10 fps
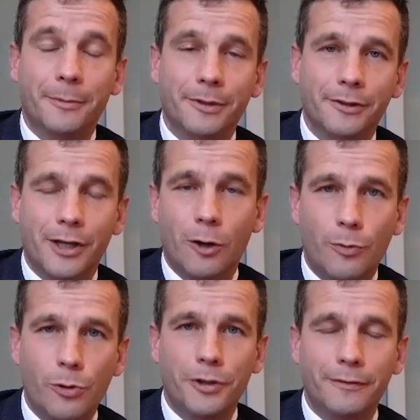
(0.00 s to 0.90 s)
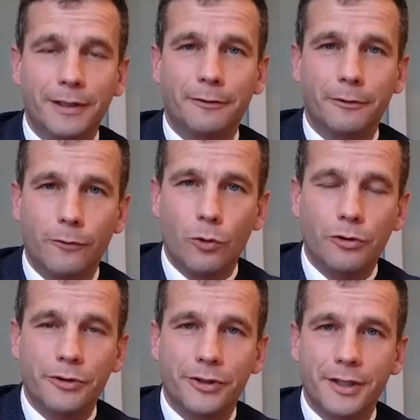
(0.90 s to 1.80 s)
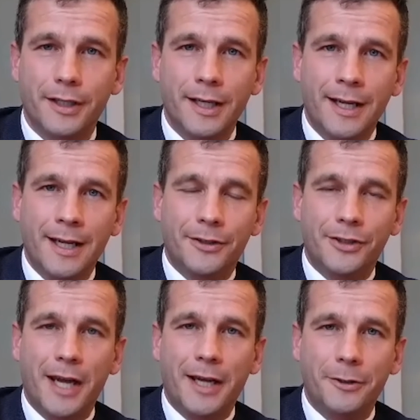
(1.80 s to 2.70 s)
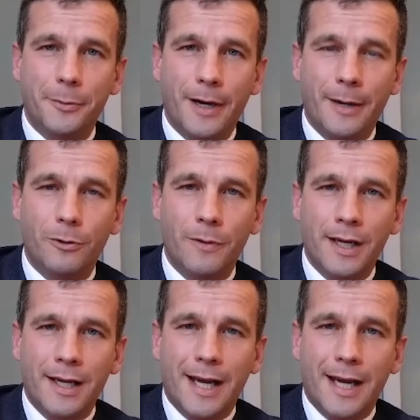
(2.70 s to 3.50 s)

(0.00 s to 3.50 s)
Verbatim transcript: Because the whole point of level 4 is to stay in your bubble.